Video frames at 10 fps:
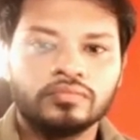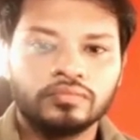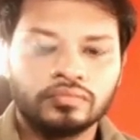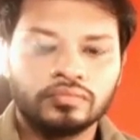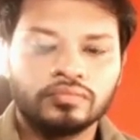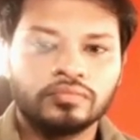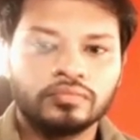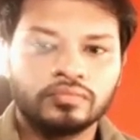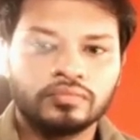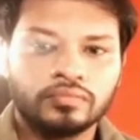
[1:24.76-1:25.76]

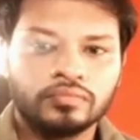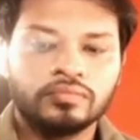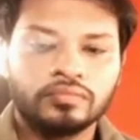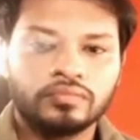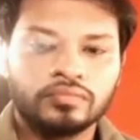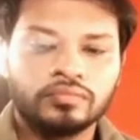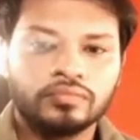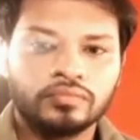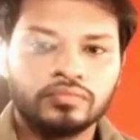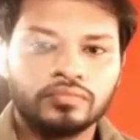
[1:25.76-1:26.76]

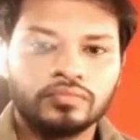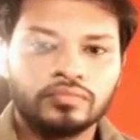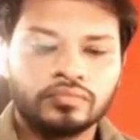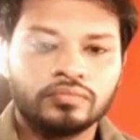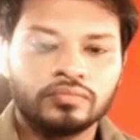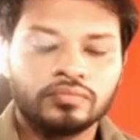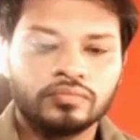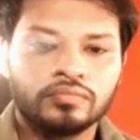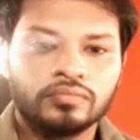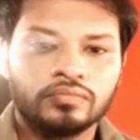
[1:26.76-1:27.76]

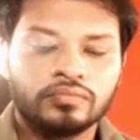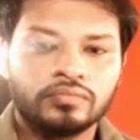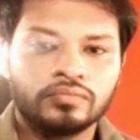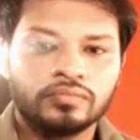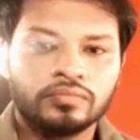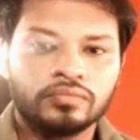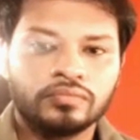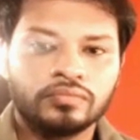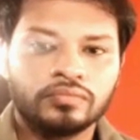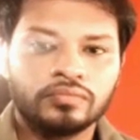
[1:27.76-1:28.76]

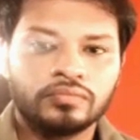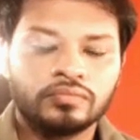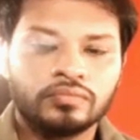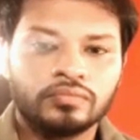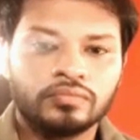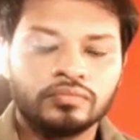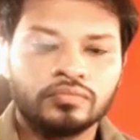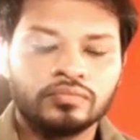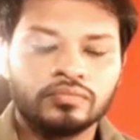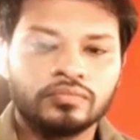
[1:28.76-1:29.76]

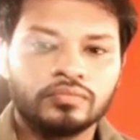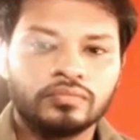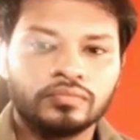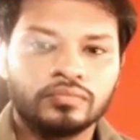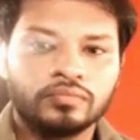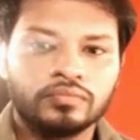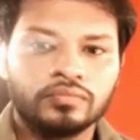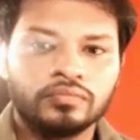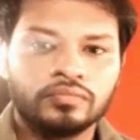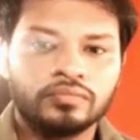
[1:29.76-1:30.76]

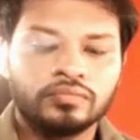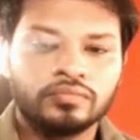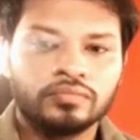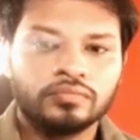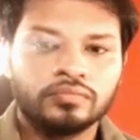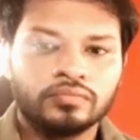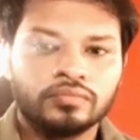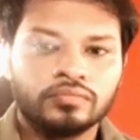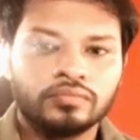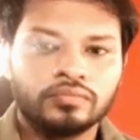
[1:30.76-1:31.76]

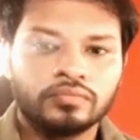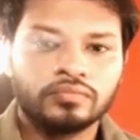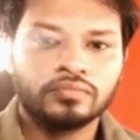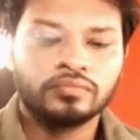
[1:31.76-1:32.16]
This person isn't speaking.